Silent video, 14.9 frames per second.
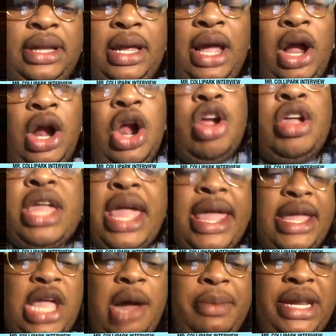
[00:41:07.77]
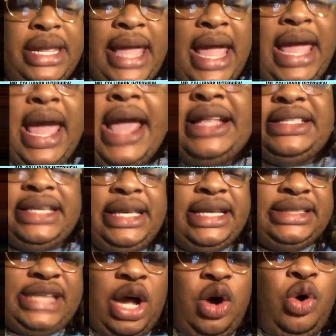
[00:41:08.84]
Hurricane coming to game, 18
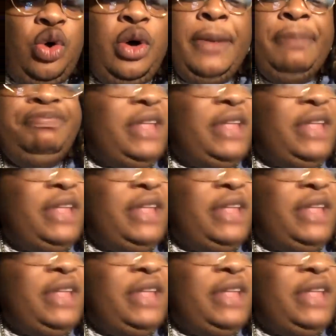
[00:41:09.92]
years old.